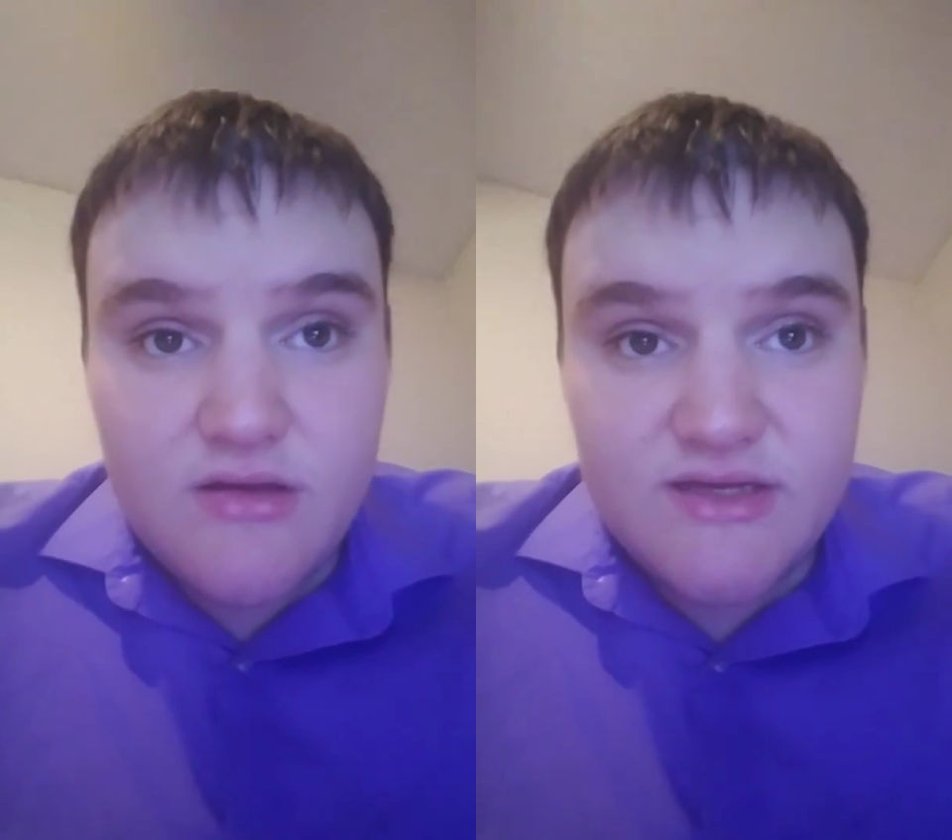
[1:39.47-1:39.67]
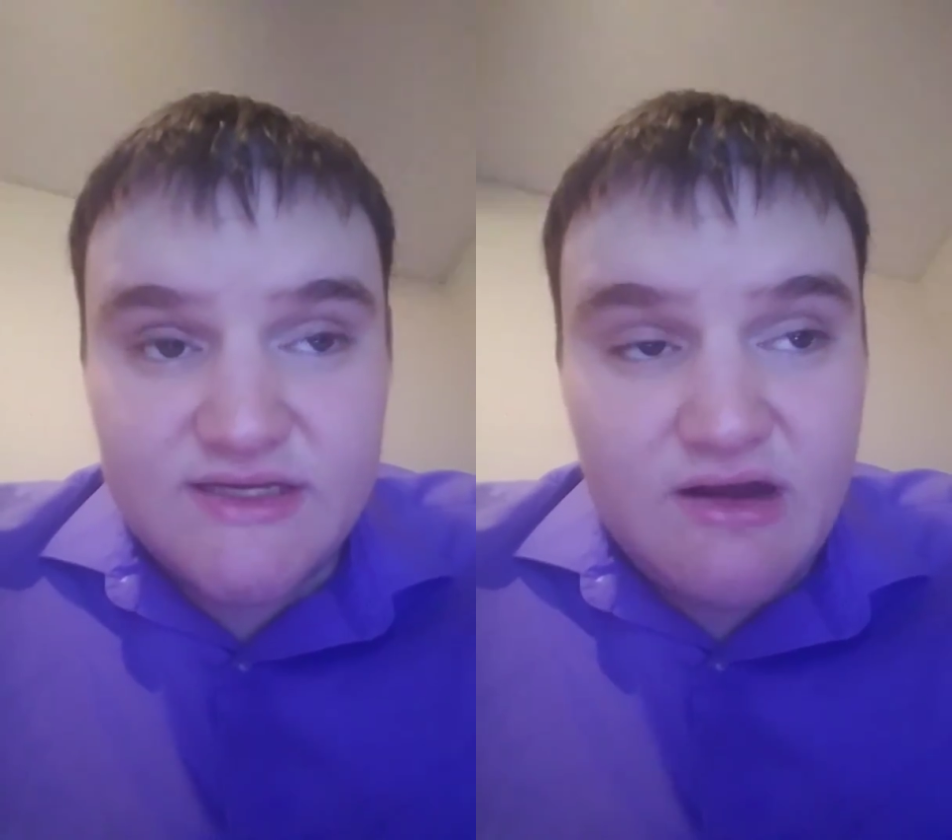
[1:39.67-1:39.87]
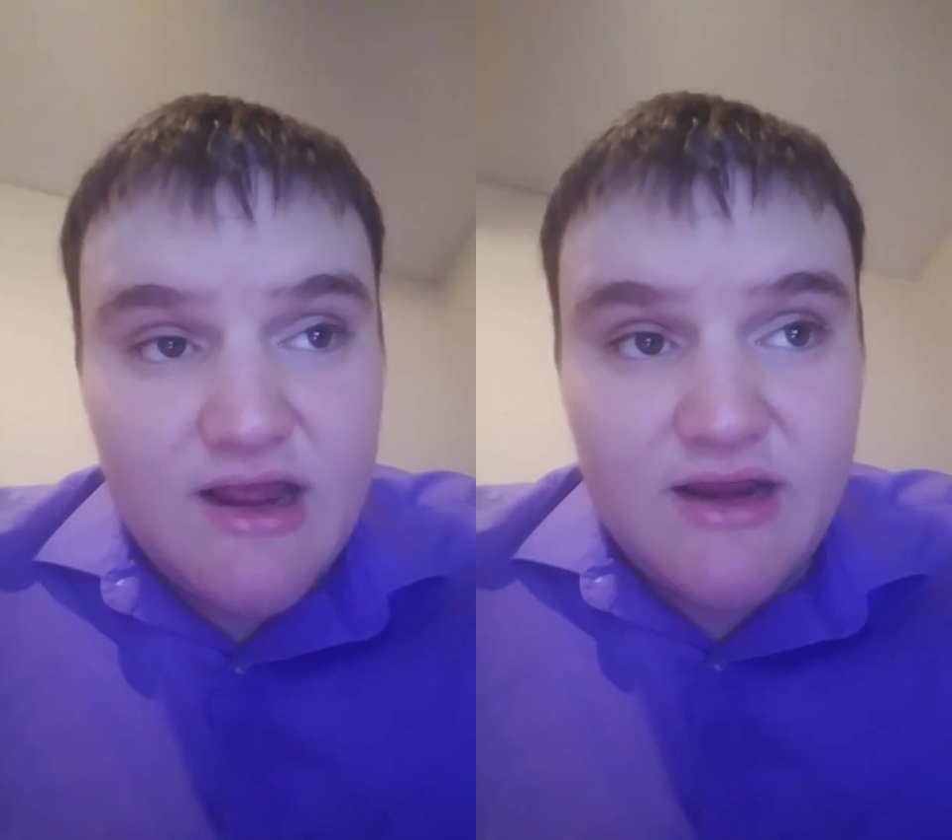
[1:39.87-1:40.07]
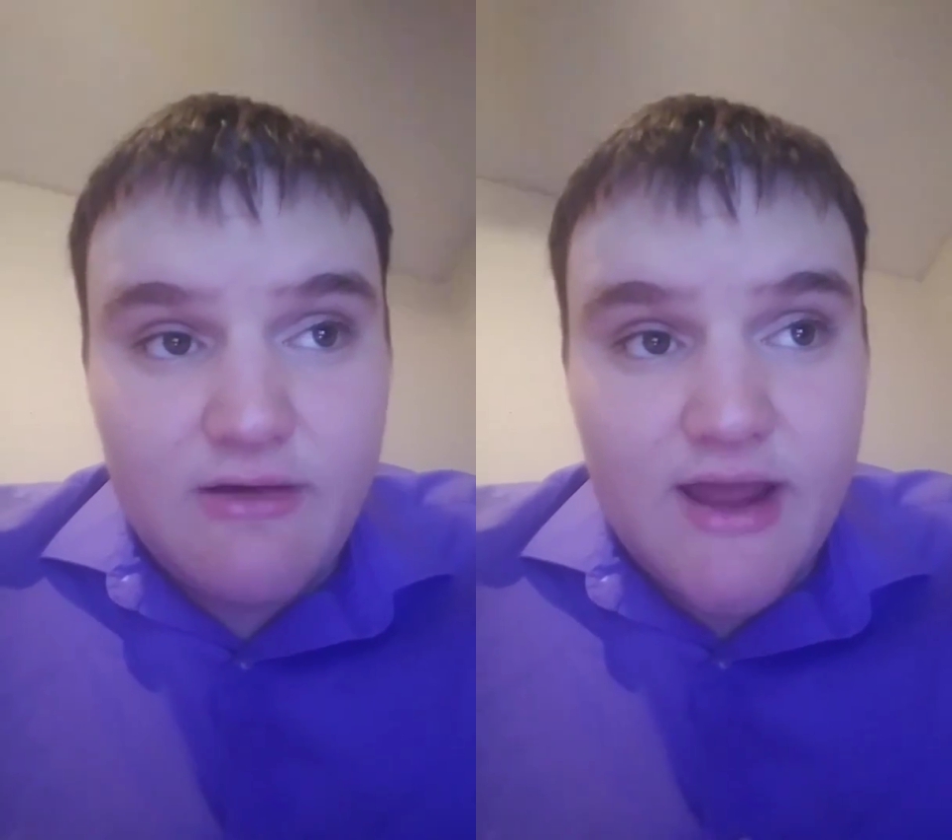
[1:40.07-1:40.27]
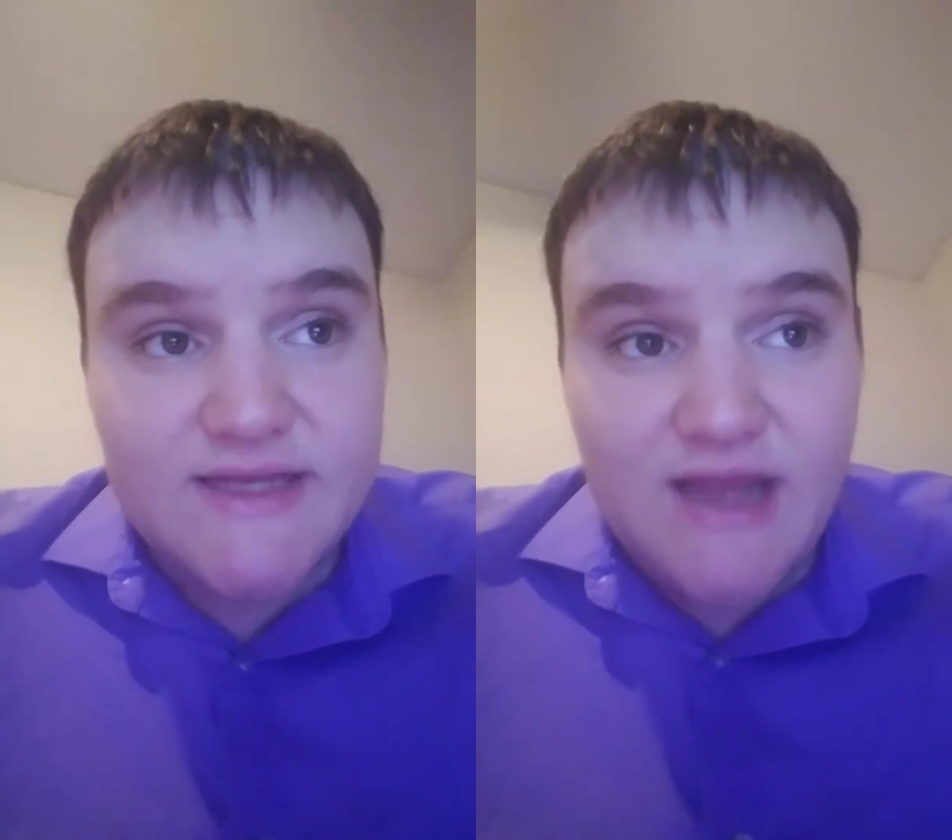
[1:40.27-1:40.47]
So
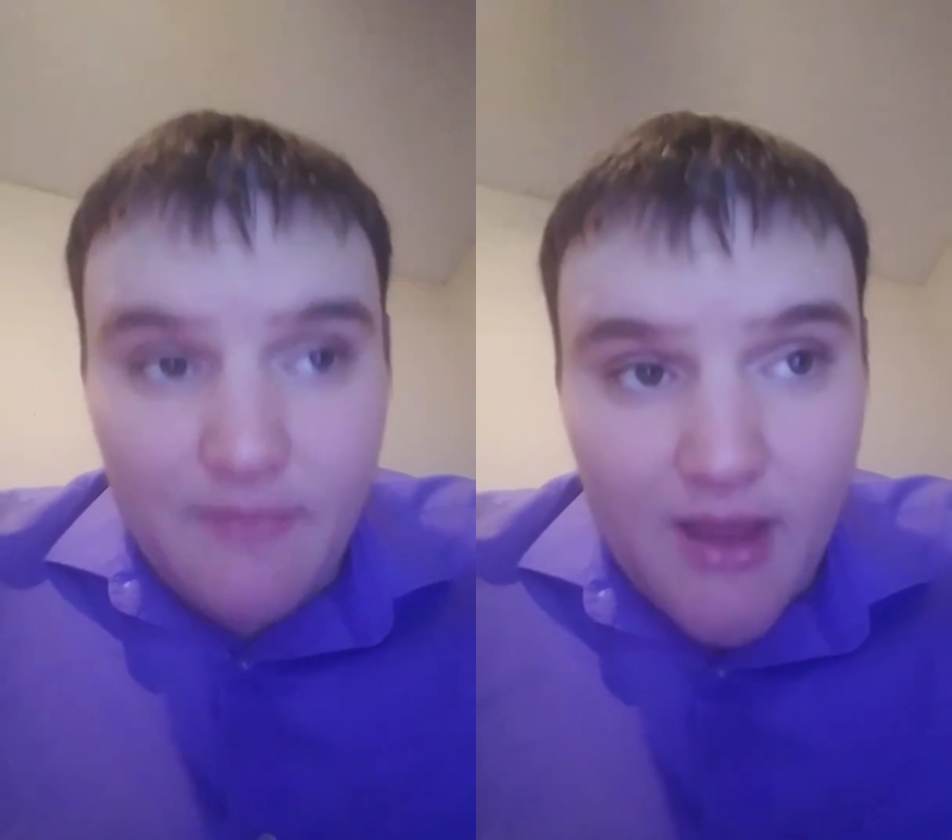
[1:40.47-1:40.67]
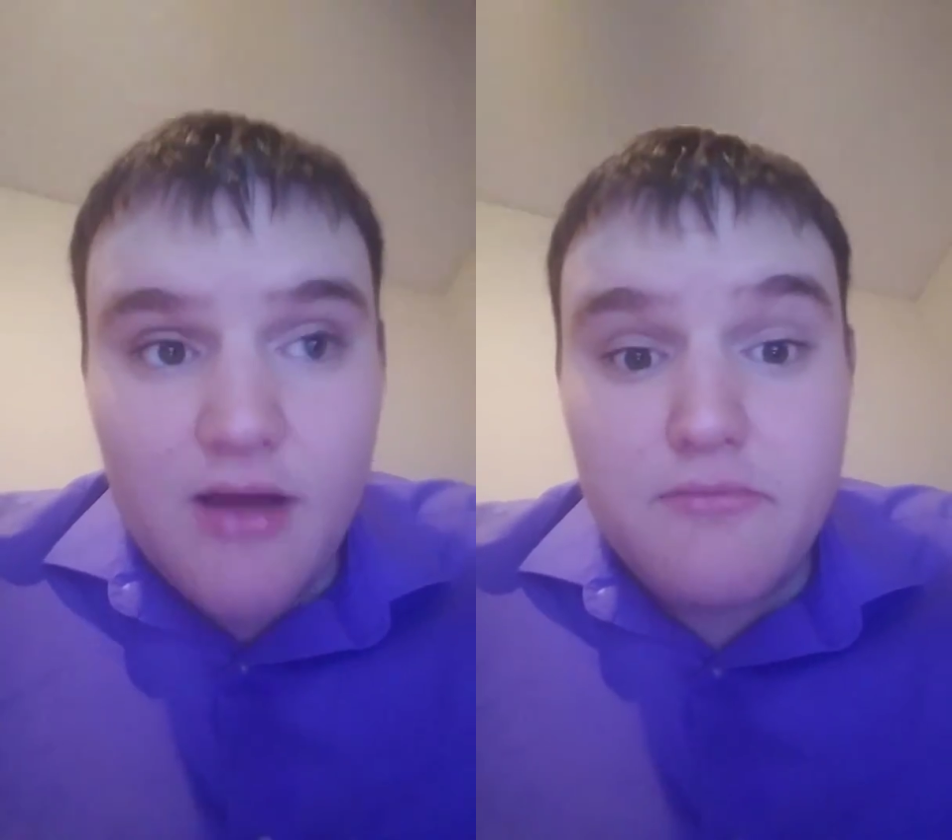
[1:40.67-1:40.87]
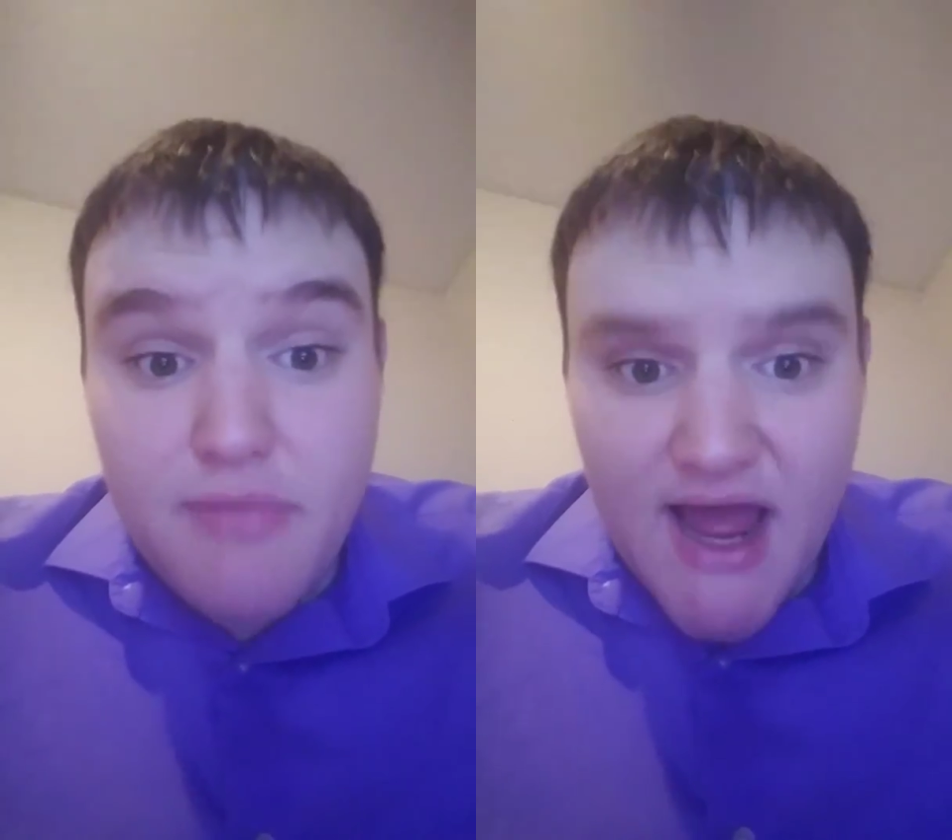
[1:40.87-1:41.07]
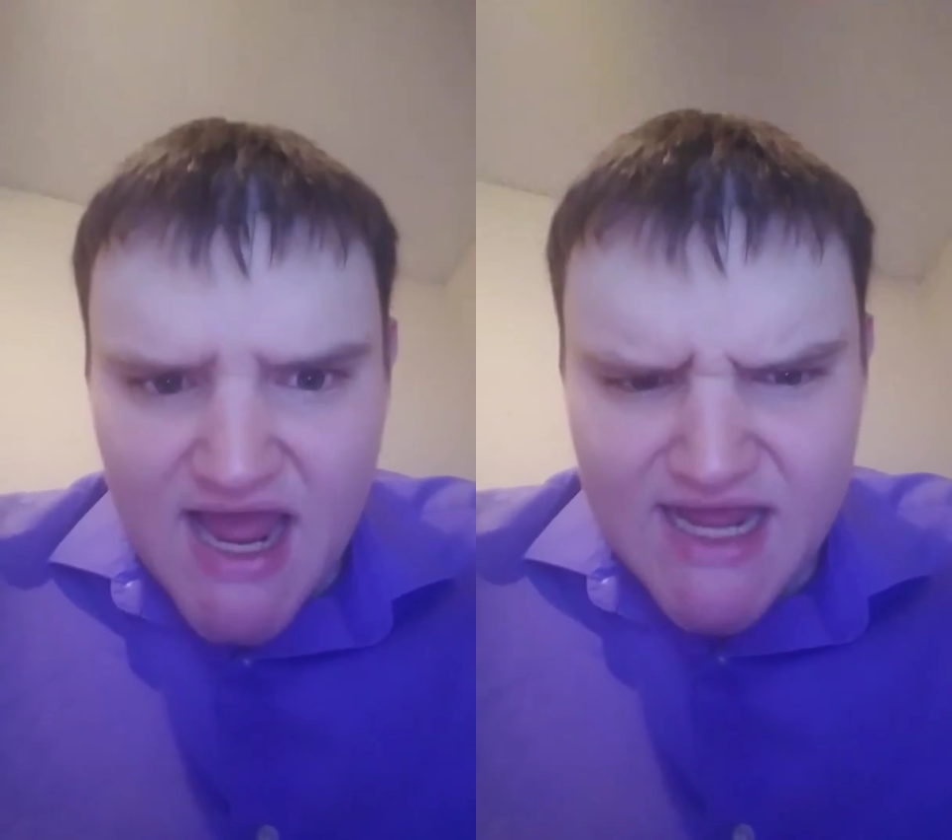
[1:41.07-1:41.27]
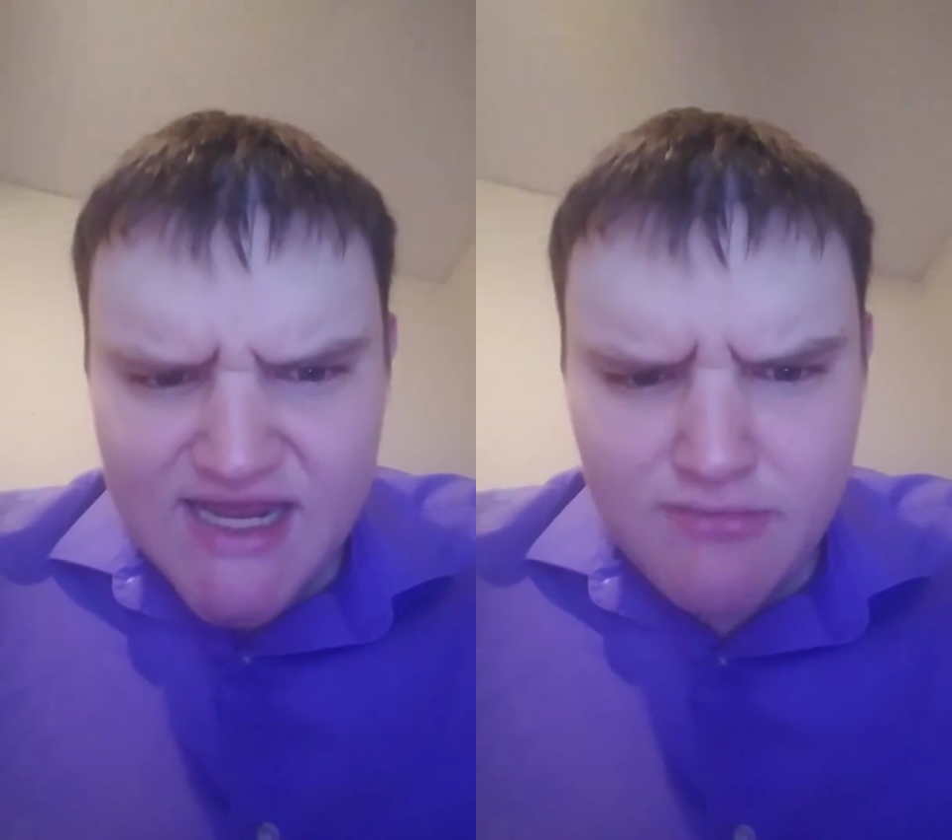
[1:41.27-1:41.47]
anyways, I'm out.
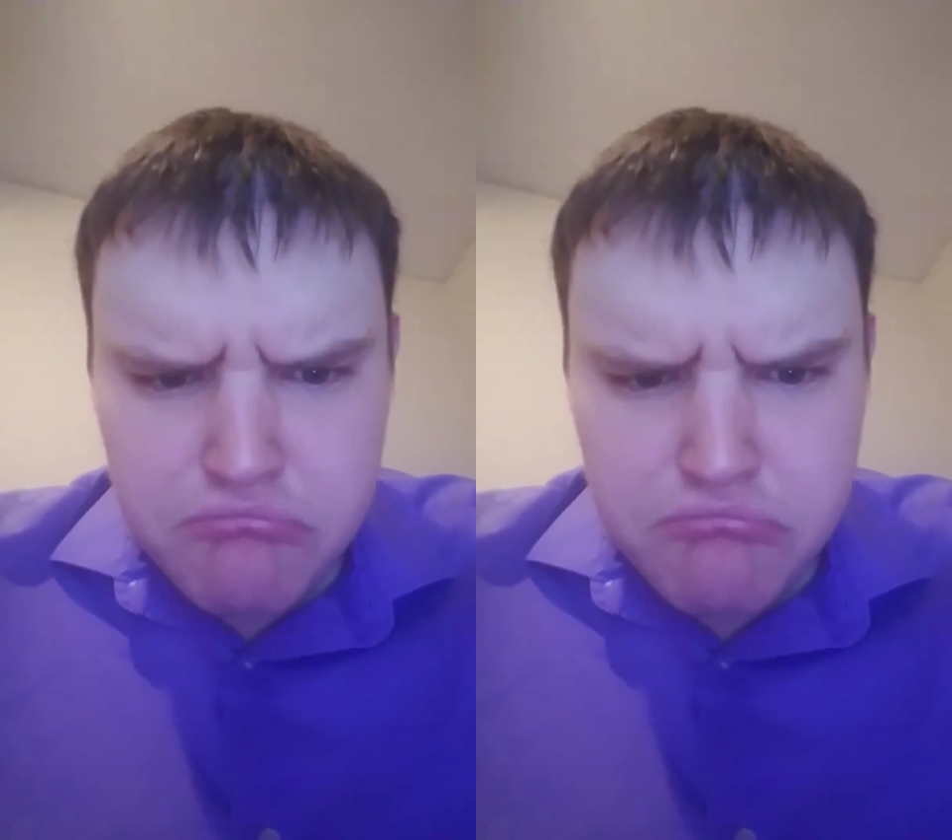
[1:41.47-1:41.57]
Bye.